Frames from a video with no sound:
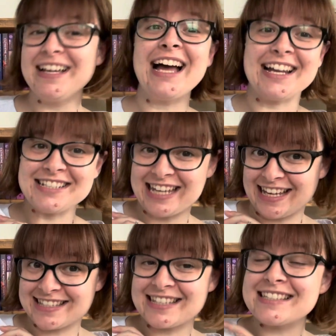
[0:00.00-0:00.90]
And yes,
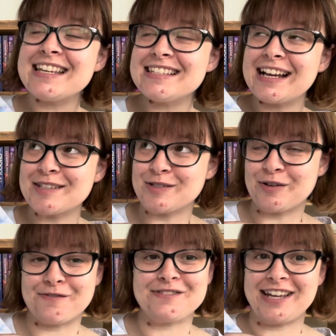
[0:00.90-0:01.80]
this is as
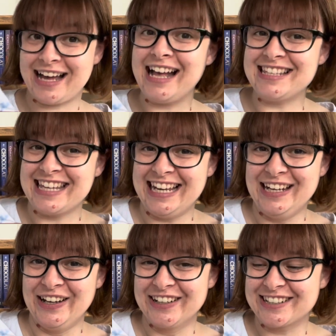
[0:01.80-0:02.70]
soft as it
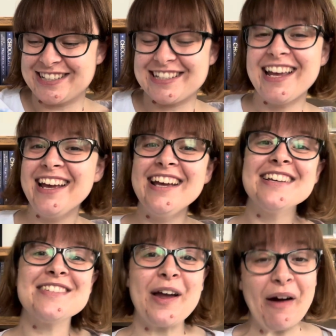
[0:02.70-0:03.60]
looks.
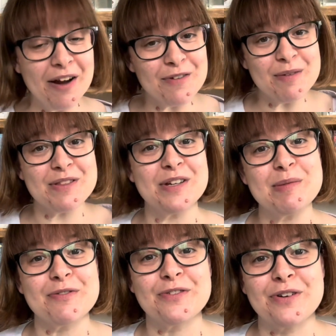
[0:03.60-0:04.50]
So I worked with Oodie
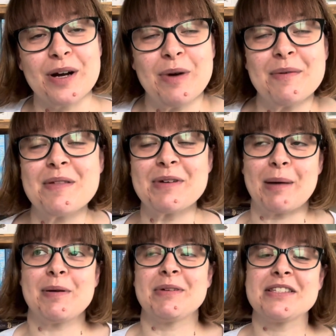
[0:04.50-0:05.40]
before. I worked with them a couple
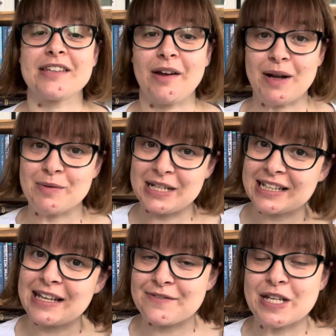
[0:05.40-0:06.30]
of months ago. I will link
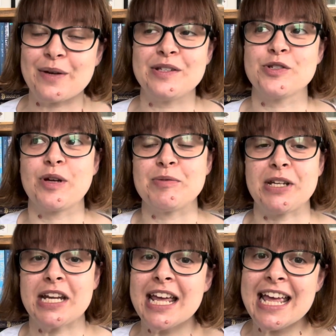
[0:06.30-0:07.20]
that video in the
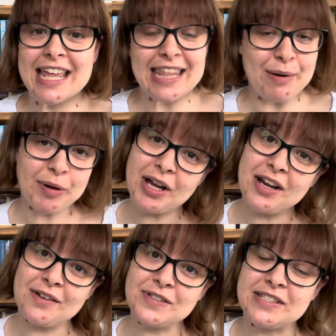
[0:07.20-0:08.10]
description. They were kind
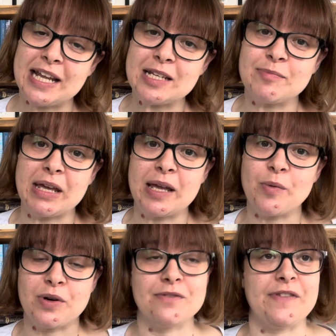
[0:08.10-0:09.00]
enough to send me
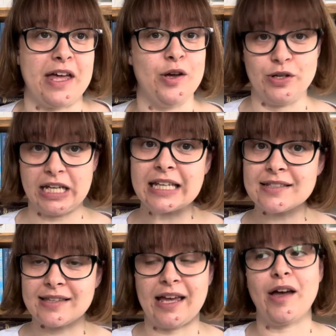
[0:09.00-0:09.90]
one of their Oodies,
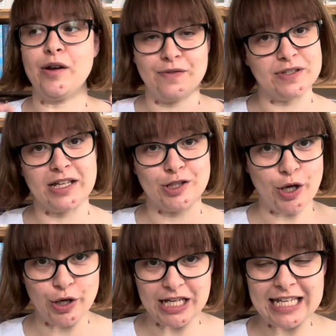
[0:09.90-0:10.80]
their oversized
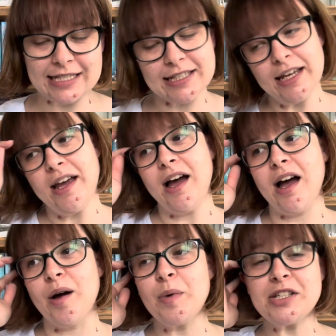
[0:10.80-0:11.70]
hoodies,
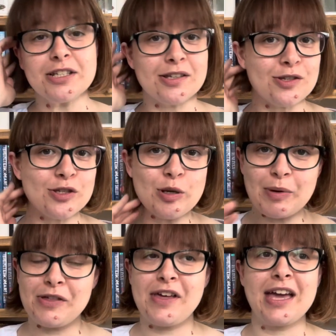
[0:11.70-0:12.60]
which is super
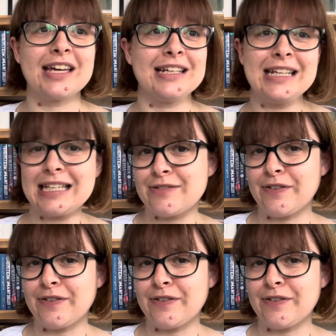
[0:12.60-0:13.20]
thick, fleece